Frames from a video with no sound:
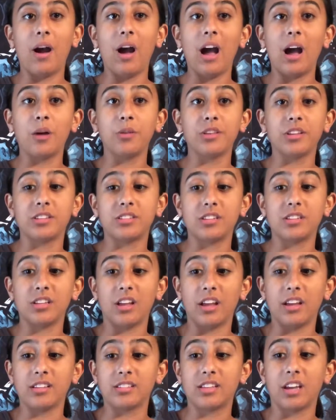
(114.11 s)
how this
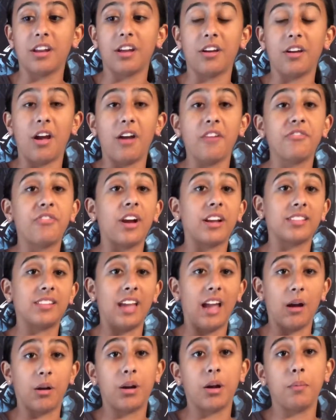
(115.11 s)
is going to affect
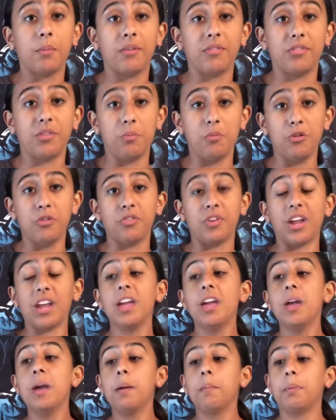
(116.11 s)
the outcome of the movie.
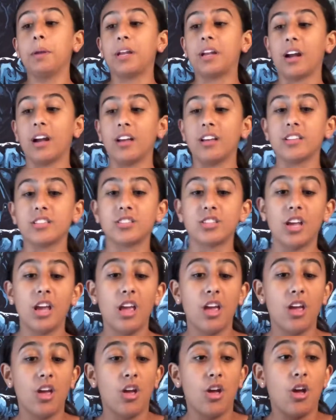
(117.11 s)
Because
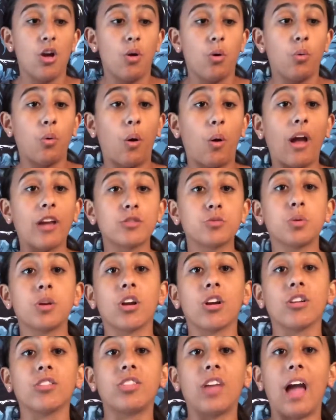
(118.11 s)
as we
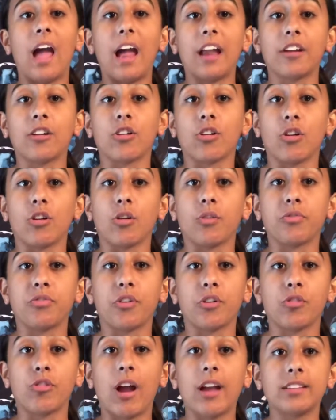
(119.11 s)
heard, the editor
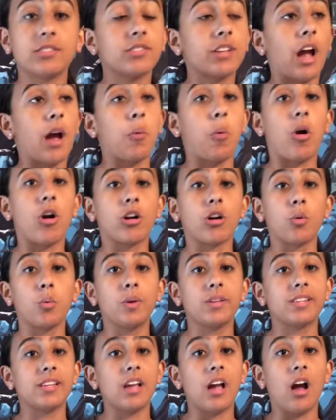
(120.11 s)
for Rise of Skywalker
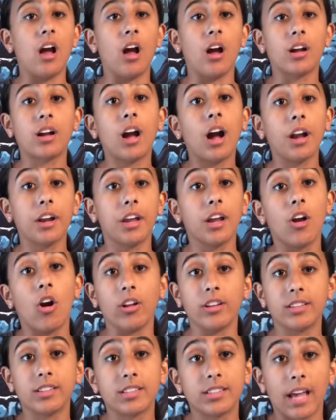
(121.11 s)
was cutting
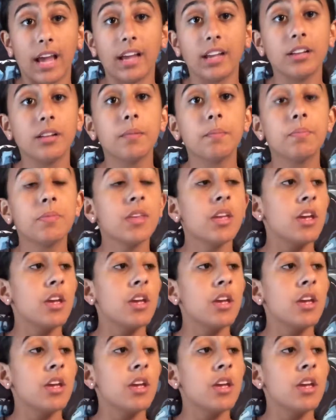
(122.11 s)
on set.